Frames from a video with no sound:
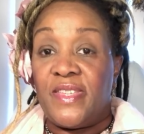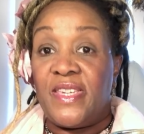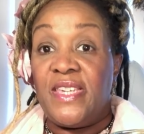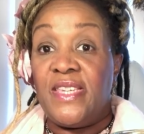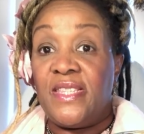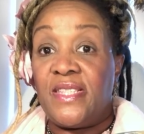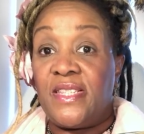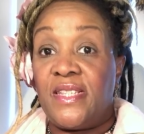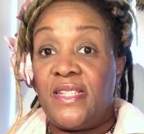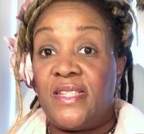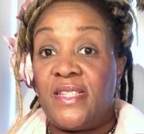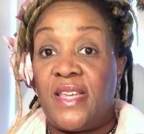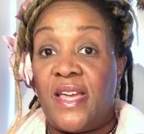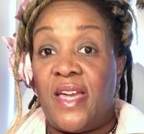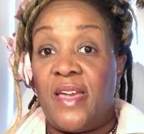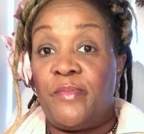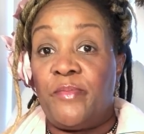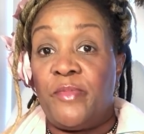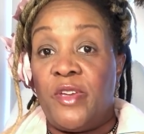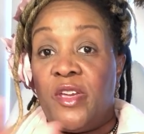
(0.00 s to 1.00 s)
Eastern
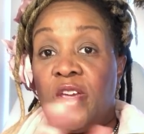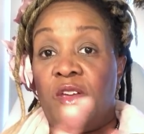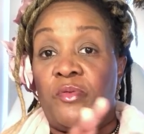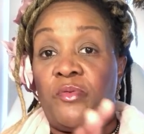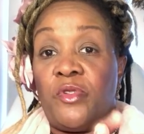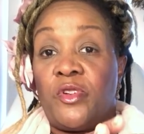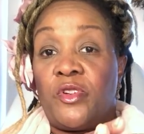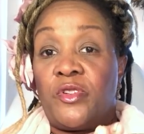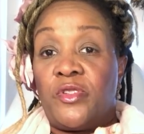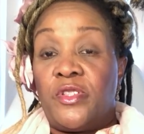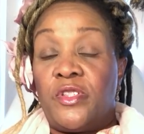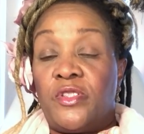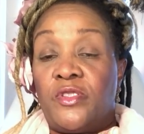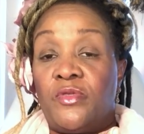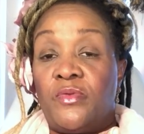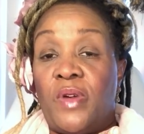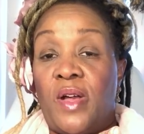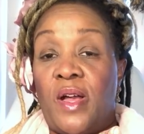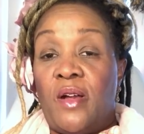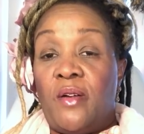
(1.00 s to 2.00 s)
time, we're going to
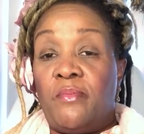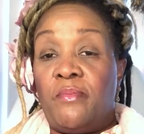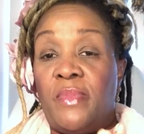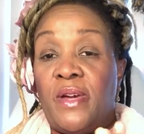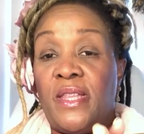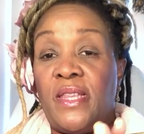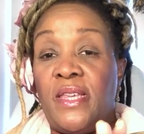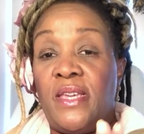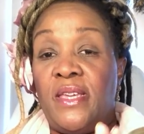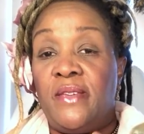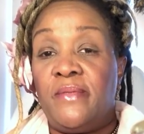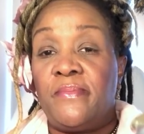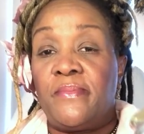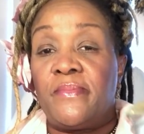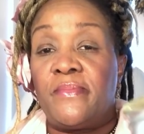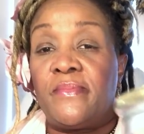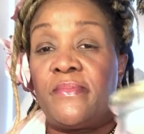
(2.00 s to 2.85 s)
do our money.